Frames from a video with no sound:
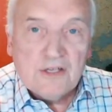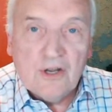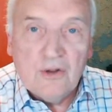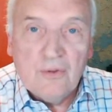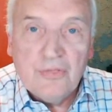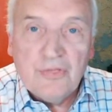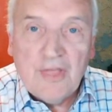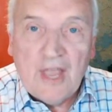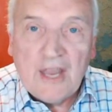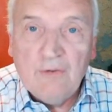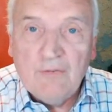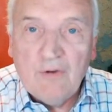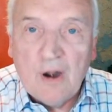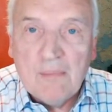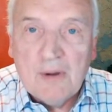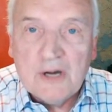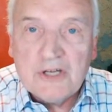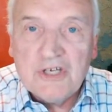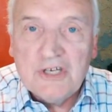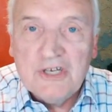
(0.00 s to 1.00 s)
So thank
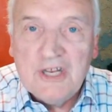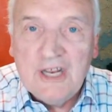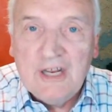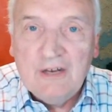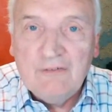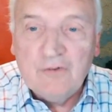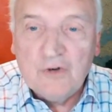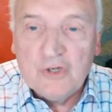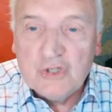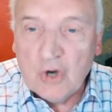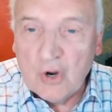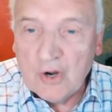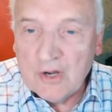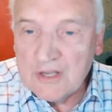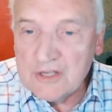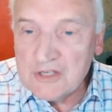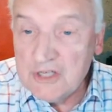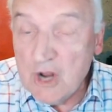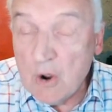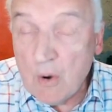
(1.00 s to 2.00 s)
you very much indeed for
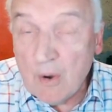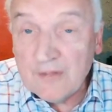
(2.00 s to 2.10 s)
joining us.